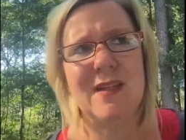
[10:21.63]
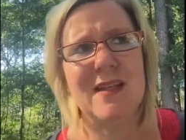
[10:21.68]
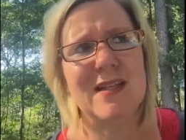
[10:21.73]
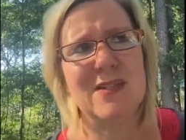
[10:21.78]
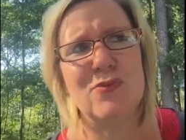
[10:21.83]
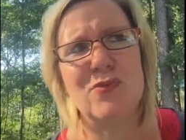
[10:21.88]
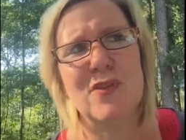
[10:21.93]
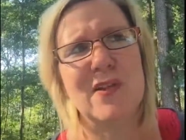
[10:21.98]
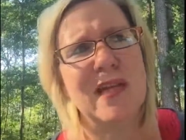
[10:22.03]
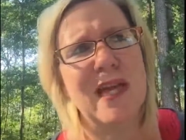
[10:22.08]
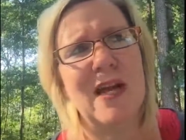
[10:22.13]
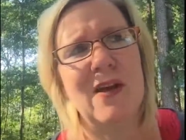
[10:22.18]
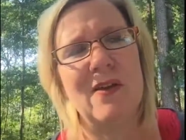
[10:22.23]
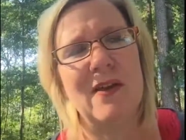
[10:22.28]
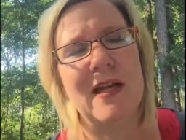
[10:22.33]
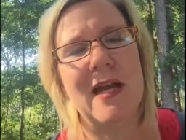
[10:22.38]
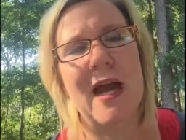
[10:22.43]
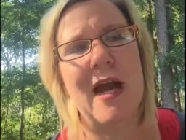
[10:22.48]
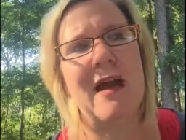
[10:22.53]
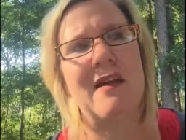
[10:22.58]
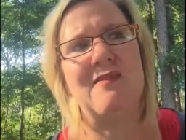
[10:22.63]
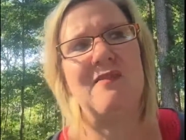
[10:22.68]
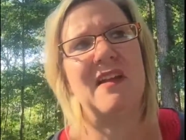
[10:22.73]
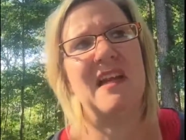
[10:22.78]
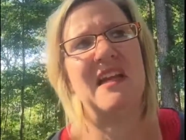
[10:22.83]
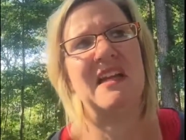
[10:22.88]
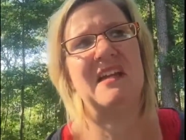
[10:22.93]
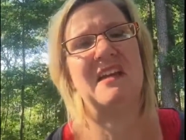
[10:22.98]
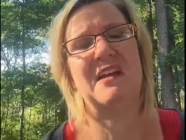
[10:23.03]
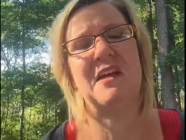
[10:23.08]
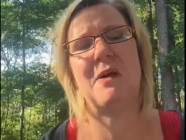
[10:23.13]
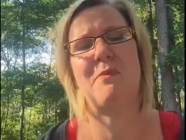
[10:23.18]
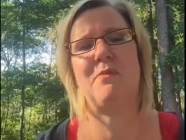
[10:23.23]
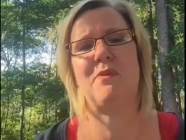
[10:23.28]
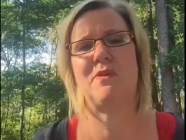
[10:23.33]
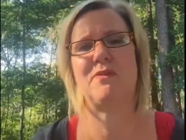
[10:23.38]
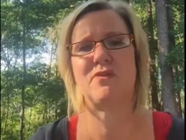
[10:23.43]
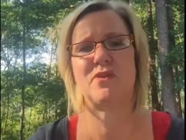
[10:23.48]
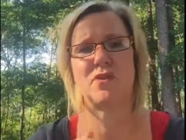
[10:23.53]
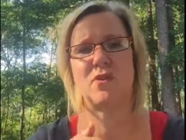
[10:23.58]
Because really I only have like a
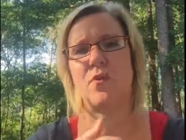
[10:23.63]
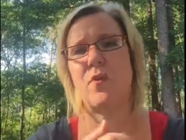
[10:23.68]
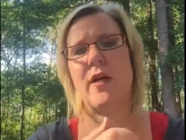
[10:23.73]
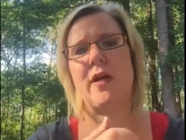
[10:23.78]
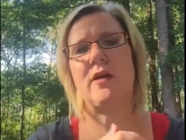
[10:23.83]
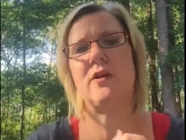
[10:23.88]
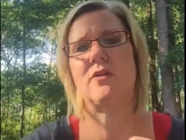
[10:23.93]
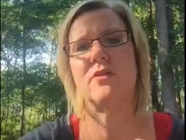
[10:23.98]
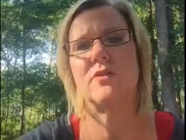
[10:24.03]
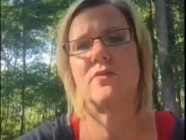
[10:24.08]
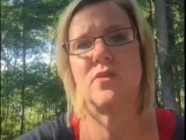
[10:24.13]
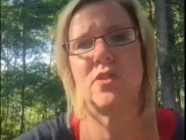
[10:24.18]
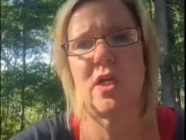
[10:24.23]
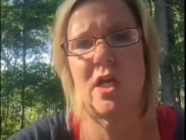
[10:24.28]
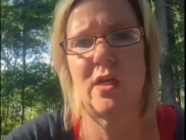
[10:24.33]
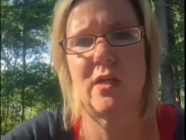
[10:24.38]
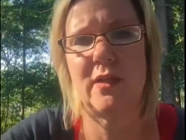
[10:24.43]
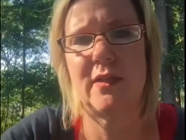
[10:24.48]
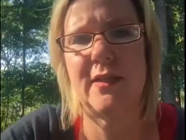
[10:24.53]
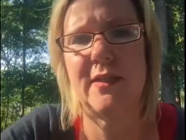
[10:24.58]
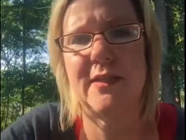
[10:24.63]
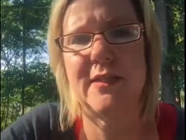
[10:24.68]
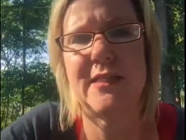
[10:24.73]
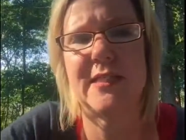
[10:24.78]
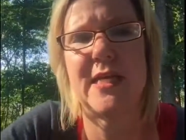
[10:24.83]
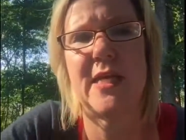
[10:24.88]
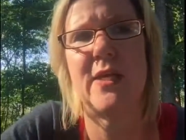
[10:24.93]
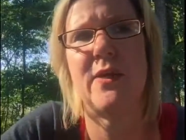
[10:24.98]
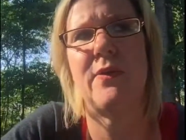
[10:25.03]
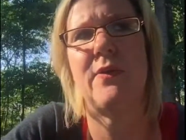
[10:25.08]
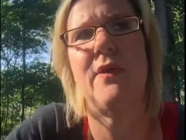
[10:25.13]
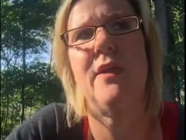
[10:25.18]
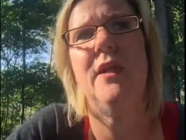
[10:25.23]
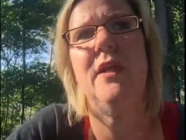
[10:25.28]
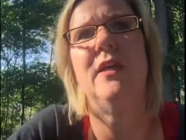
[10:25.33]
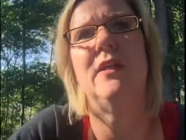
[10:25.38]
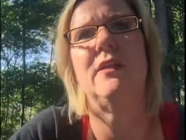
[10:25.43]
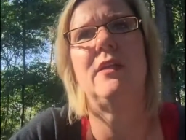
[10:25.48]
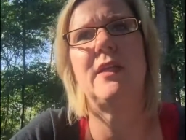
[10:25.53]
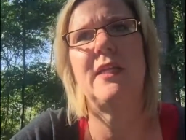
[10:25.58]
couple of squares of chocolate. So
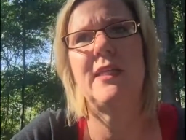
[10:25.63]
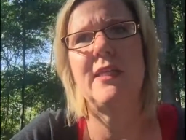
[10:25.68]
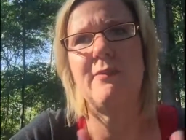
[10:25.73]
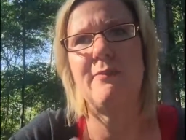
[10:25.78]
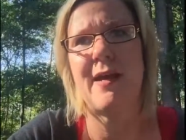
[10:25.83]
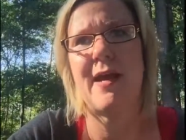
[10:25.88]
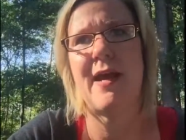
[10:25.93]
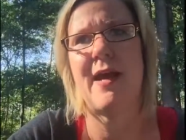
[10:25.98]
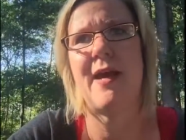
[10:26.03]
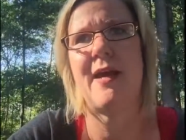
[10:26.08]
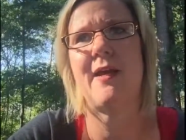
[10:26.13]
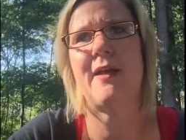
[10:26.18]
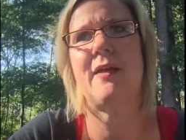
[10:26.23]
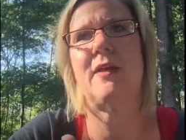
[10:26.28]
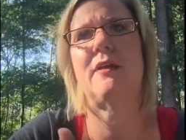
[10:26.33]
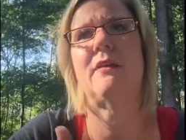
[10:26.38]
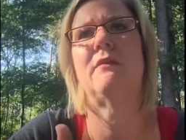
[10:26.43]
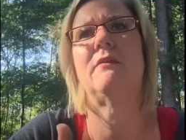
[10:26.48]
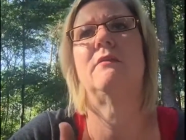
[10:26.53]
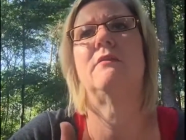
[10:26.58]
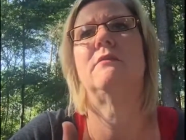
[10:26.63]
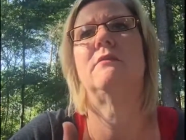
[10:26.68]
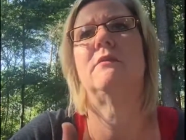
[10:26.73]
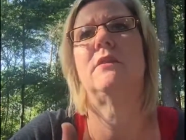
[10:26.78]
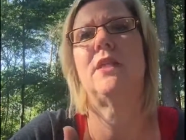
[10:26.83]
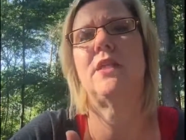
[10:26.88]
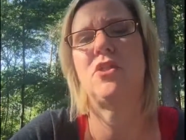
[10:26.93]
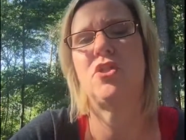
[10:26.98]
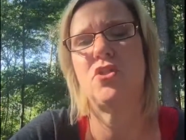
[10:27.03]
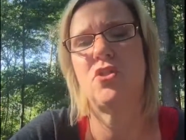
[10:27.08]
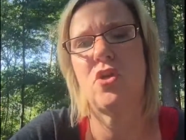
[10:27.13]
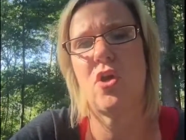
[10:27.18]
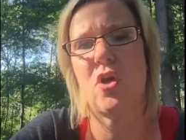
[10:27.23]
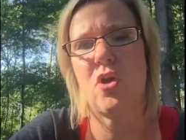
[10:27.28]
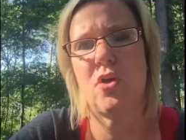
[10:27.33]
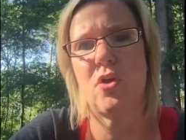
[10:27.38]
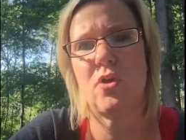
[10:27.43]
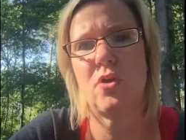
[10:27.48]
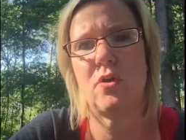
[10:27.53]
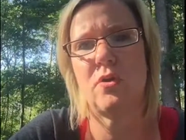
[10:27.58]
look at the back, look at your
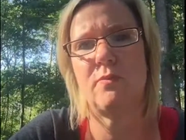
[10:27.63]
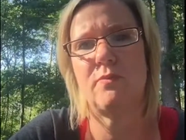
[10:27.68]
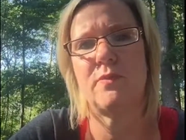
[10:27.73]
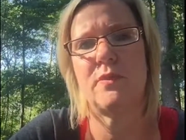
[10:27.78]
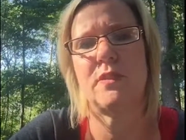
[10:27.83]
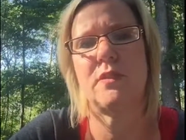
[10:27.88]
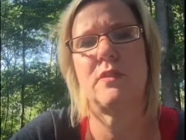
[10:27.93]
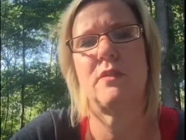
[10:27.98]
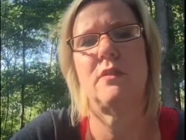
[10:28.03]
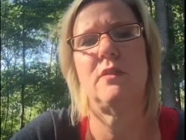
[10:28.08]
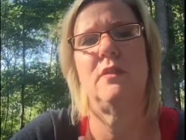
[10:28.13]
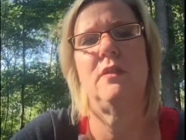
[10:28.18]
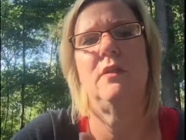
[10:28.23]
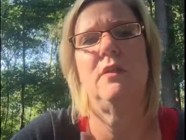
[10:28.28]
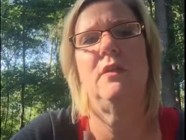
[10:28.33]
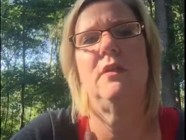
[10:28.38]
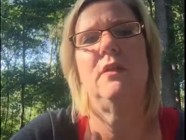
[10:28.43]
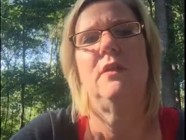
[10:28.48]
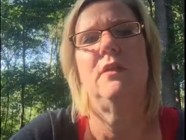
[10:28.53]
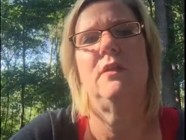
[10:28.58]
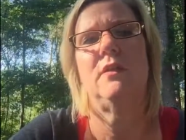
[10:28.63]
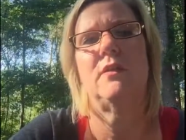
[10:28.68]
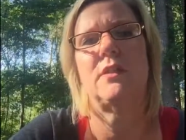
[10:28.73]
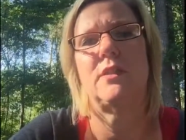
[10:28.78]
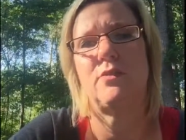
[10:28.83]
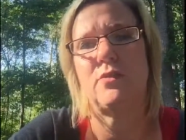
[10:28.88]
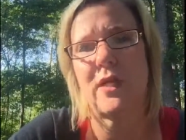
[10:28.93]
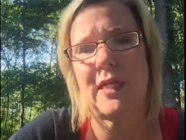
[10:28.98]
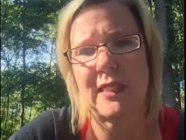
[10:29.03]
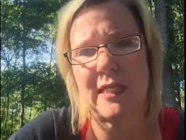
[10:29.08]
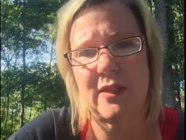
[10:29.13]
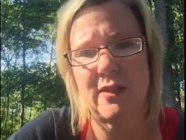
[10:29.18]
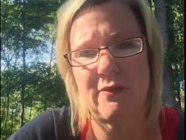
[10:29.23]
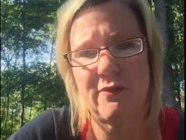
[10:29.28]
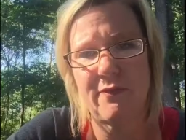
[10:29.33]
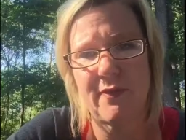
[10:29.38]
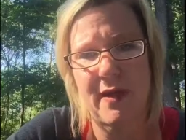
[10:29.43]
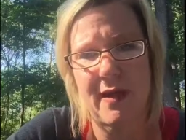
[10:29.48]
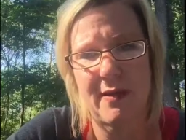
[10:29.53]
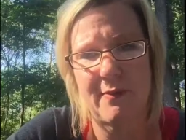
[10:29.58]
carbs, subtract out the
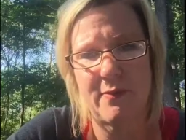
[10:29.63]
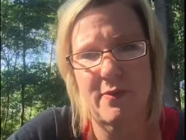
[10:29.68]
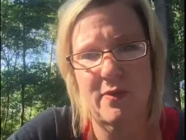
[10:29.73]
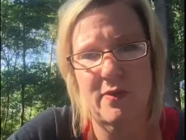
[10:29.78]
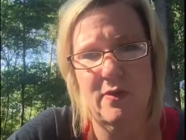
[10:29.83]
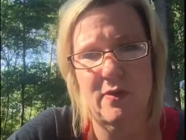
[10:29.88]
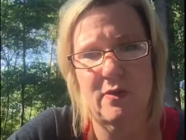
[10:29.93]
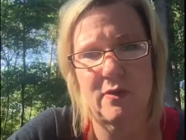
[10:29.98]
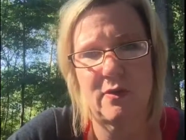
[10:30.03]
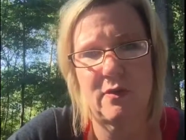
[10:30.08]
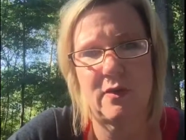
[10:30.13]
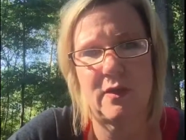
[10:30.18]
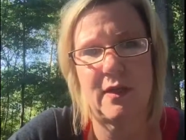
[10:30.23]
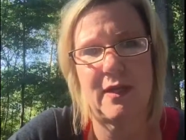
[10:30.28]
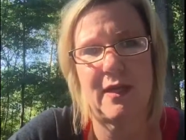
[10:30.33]
fiber,